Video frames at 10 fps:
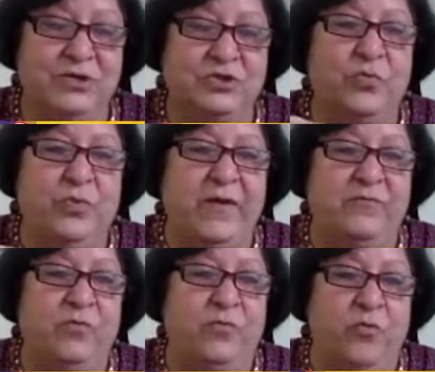So we
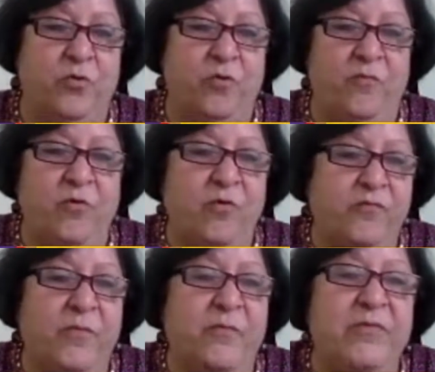have to go
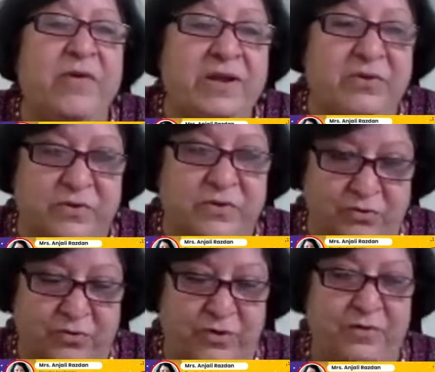more for preventive
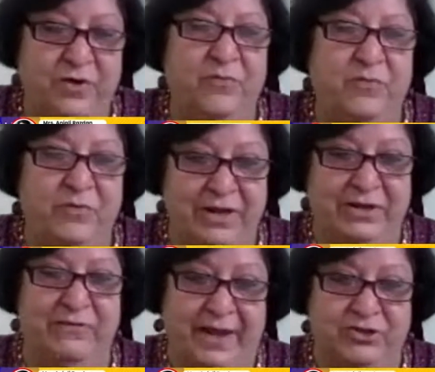cure,
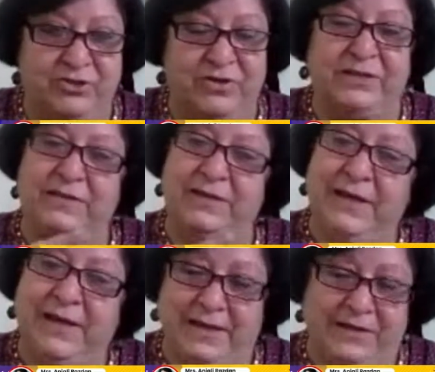preventive action rather
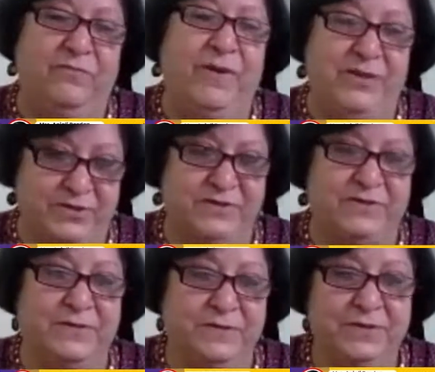than corrective
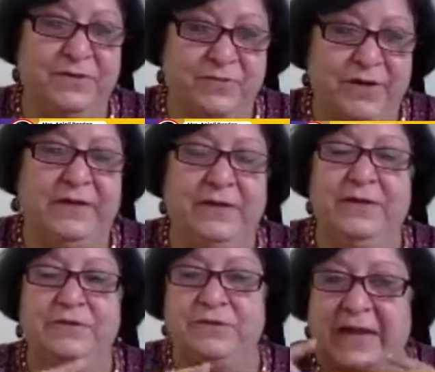measures, right?
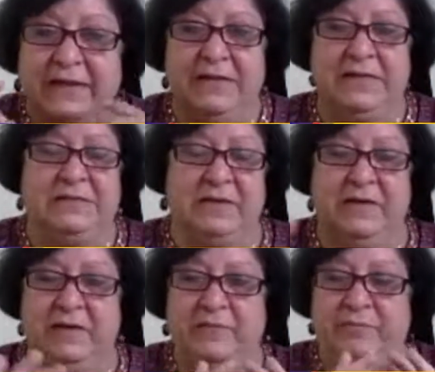So that is
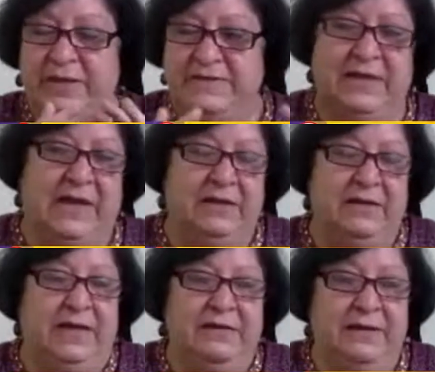a basic
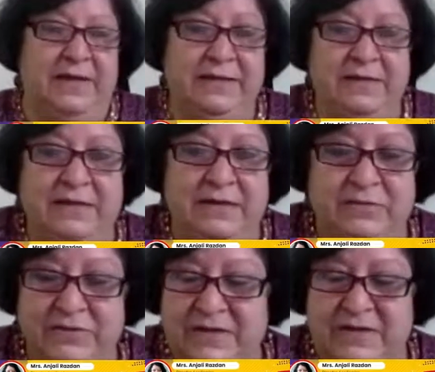underlying
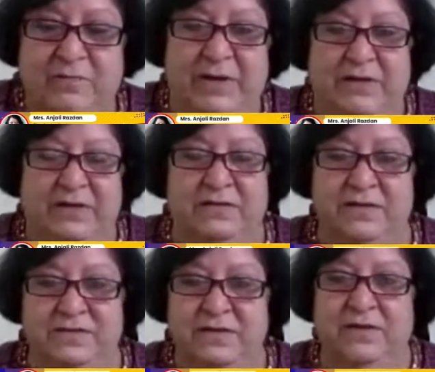statement in
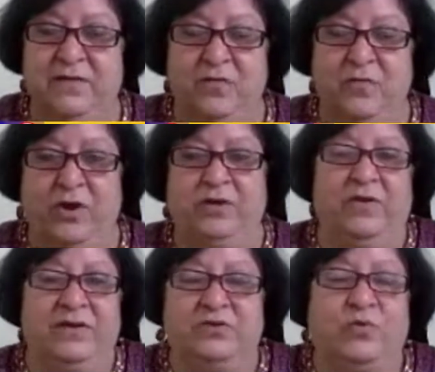this,
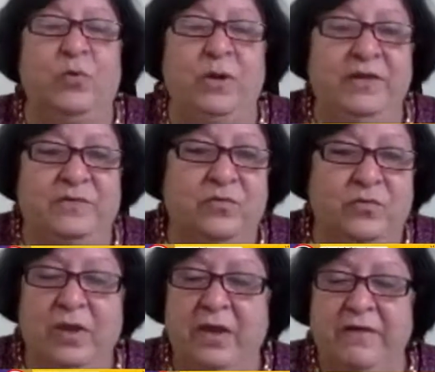what a school needs to do.